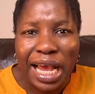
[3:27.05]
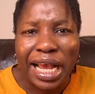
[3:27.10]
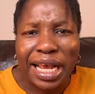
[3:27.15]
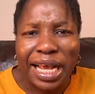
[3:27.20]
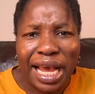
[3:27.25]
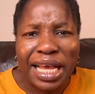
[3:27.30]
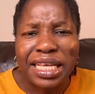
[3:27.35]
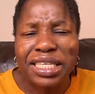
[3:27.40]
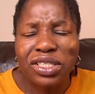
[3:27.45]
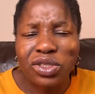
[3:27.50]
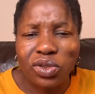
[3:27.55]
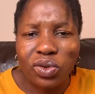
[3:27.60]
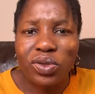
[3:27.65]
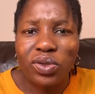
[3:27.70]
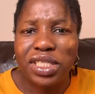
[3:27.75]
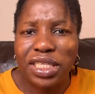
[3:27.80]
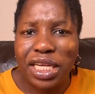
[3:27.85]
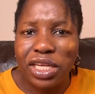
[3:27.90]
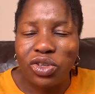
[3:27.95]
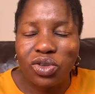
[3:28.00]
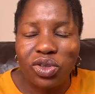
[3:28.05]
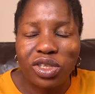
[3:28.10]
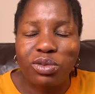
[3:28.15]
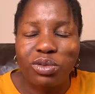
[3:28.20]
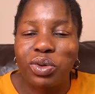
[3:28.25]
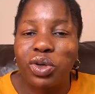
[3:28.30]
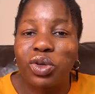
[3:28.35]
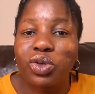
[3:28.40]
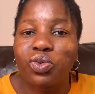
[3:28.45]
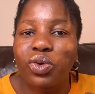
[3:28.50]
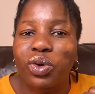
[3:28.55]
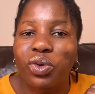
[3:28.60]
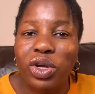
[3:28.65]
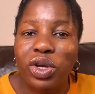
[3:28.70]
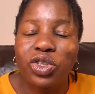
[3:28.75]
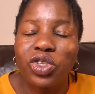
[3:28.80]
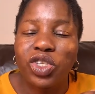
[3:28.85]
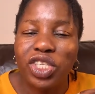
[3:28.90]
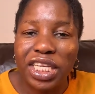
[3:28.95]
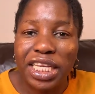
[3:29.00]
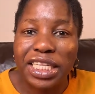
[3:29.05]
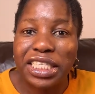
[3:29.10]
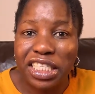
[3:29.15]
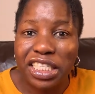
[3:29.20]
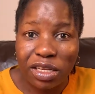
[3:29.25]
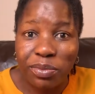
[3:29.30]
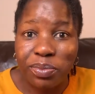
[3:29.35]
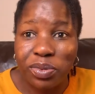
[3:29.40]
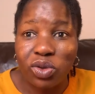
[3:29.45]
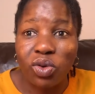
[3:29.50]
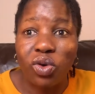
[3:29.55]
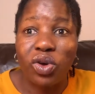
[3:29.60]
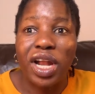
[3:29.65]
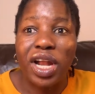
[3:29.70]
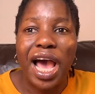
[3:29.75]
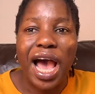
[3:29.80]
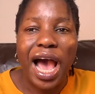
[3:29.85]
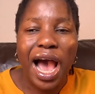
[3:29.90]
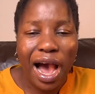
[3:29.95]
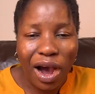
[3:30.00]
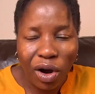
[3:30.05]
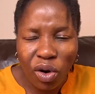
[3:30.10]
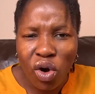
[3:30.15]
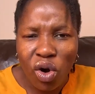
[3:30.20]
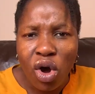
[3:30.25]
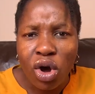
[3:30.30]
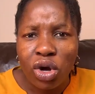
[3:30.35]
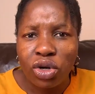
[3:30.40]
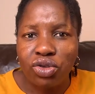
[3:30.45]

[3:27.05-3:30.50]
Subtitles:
Guys, do stay tuned because we're going to share tips on how